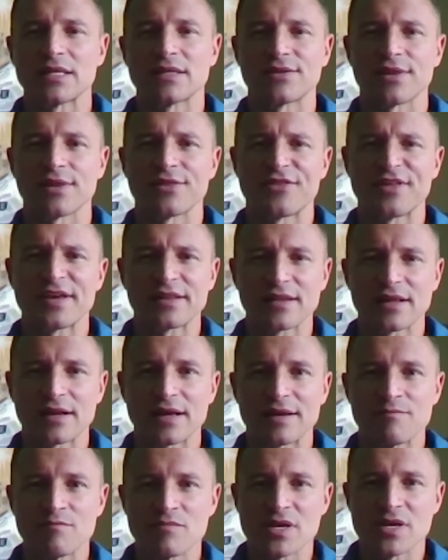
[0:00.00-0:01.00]
the thing that I
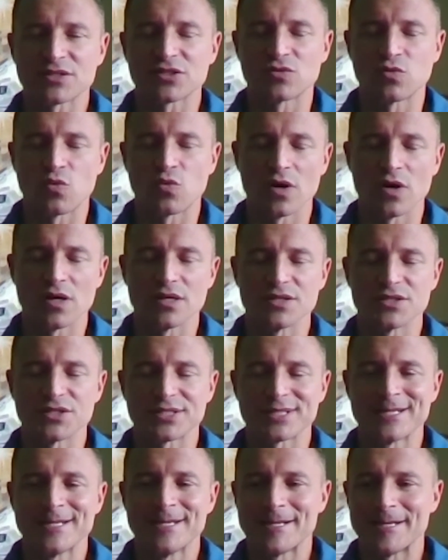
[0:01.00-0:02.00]
missed
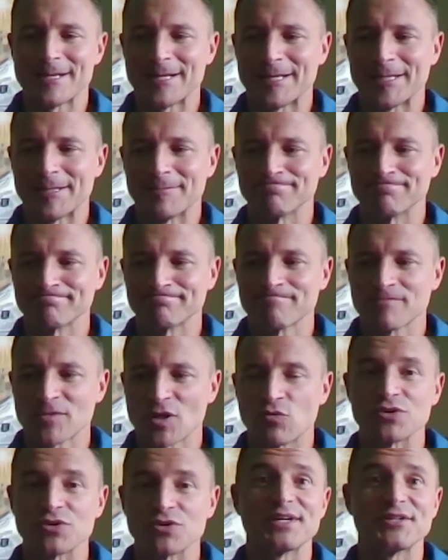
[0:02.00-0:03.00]
was
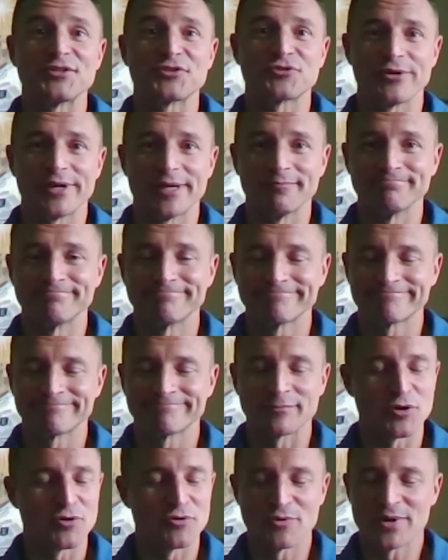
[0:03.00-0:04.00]
ice cream.
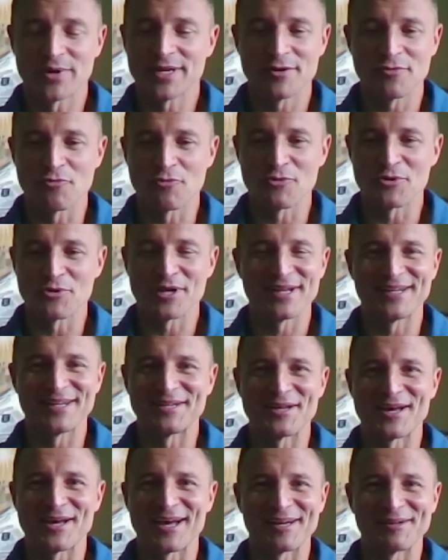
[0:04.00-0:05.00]

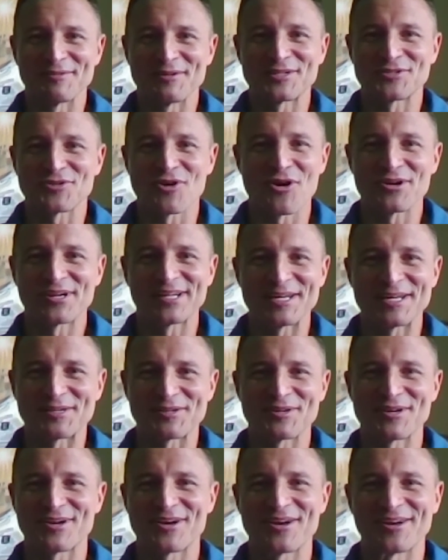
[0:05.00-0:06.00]
It's hard to get
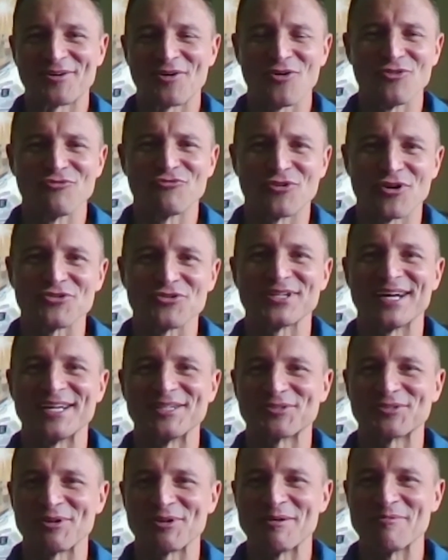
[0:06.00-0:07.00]
cold frozen
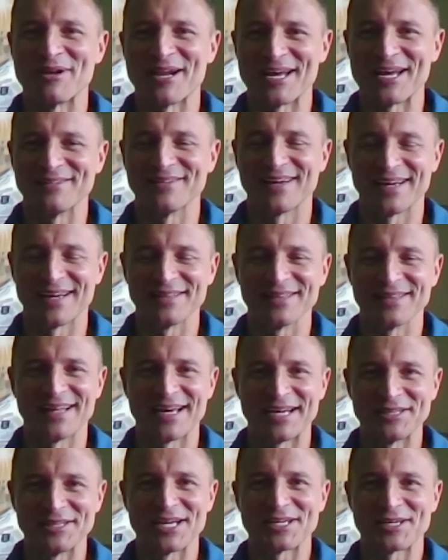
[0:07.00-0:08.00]
ice cream, and
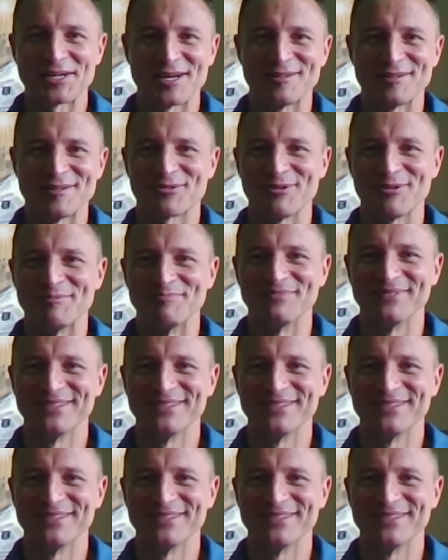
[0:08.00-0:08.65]
I like ice cream.